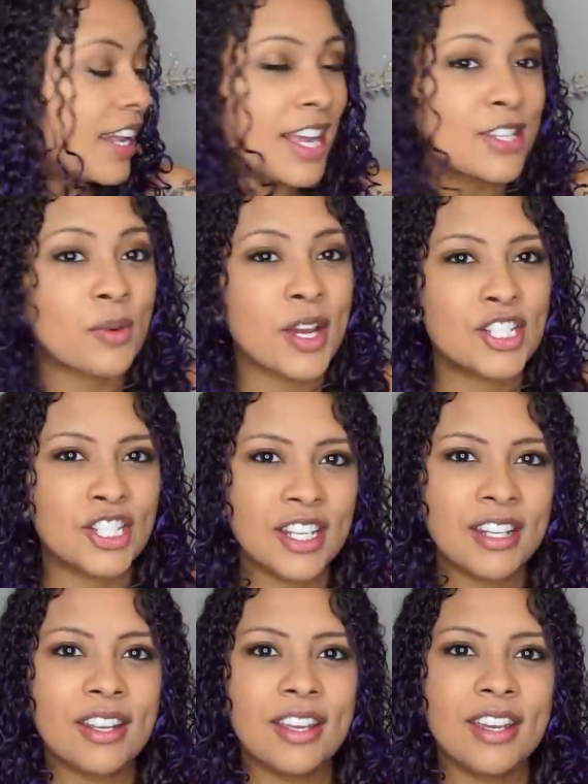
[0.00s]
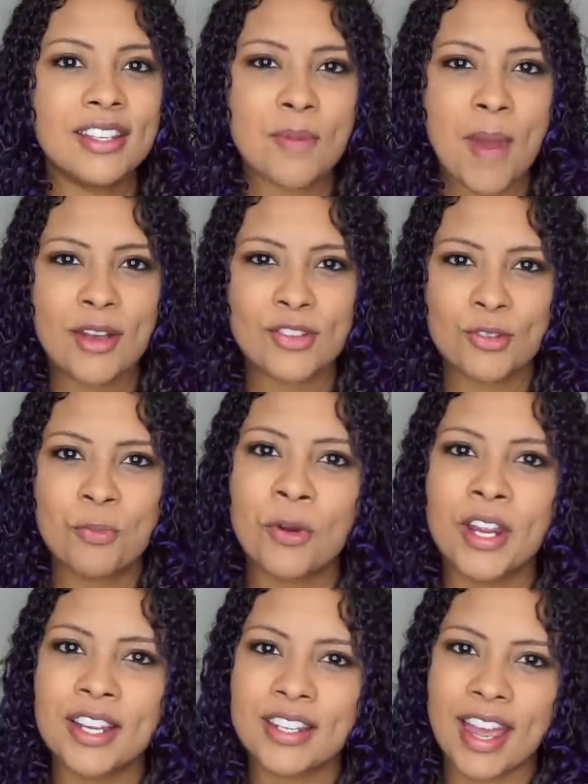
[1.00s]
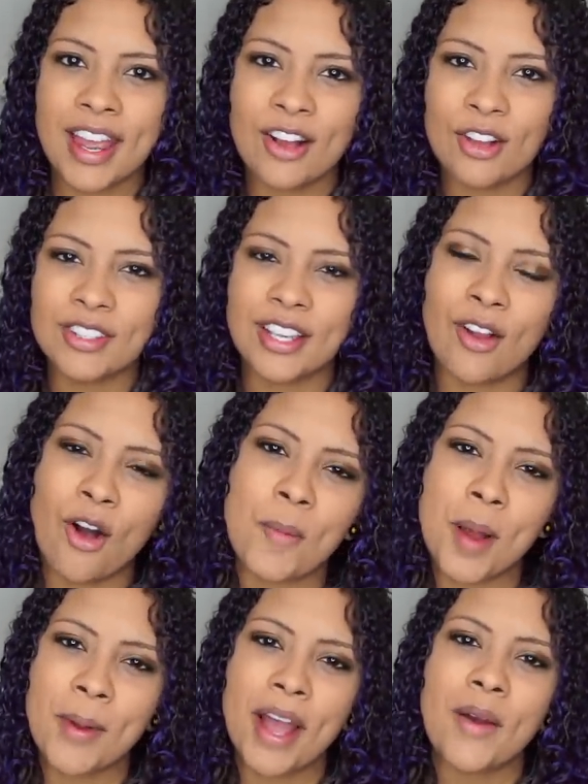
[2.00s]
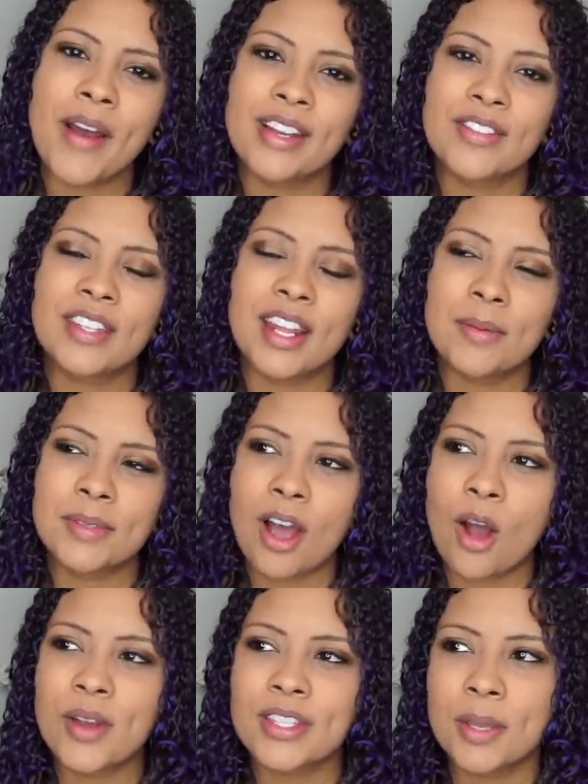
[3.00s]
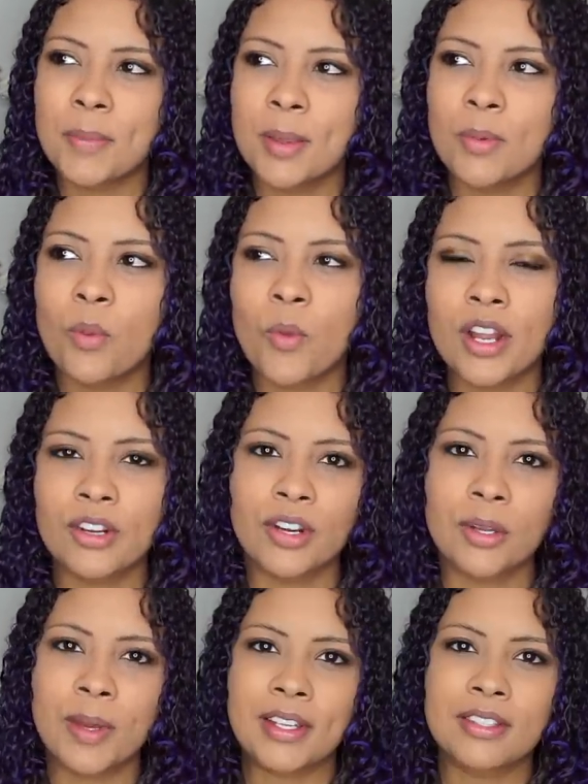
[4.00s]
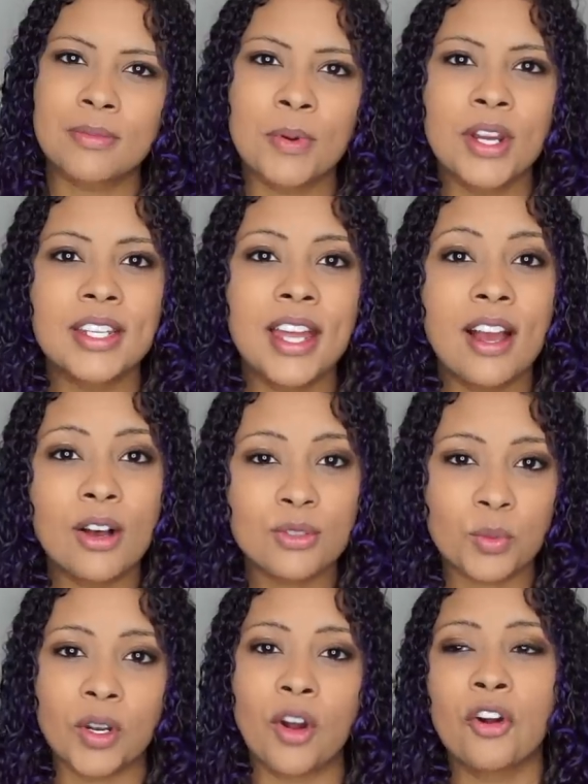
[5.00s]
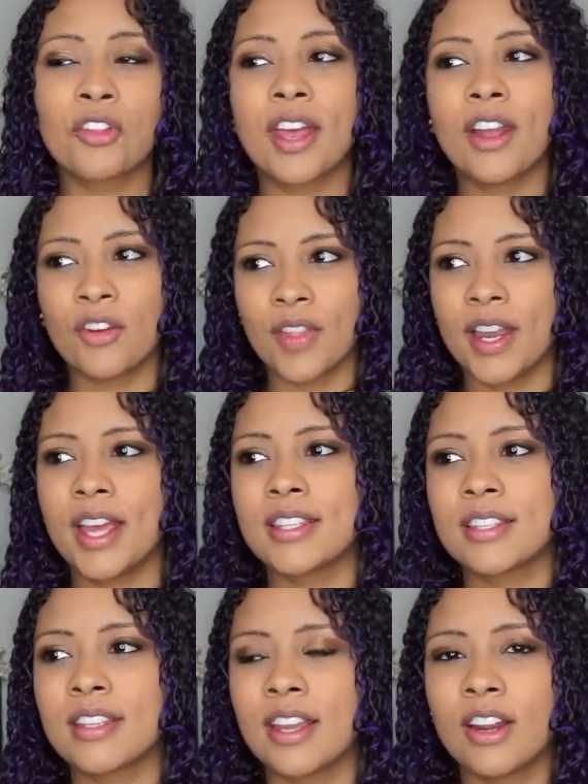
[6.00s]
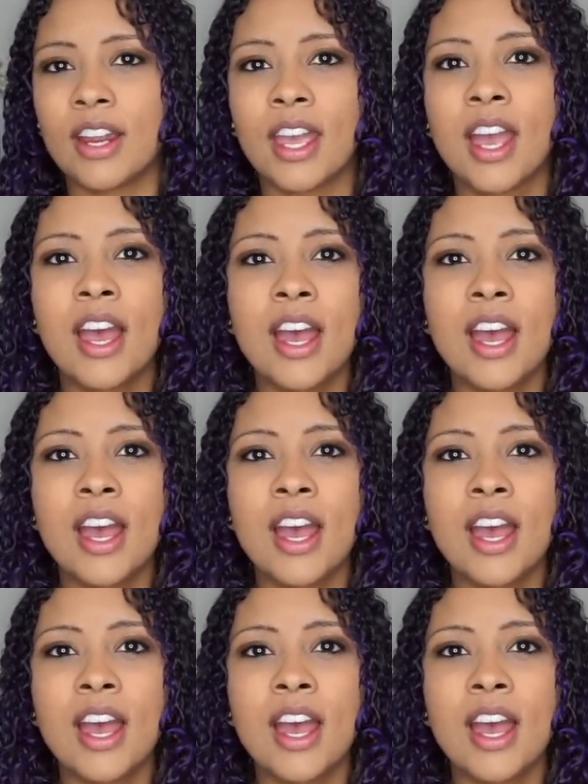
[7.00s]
Next question is about springtails. In all my bioactive setups, I always get people wondering about springtails. What are they? Are they necessary?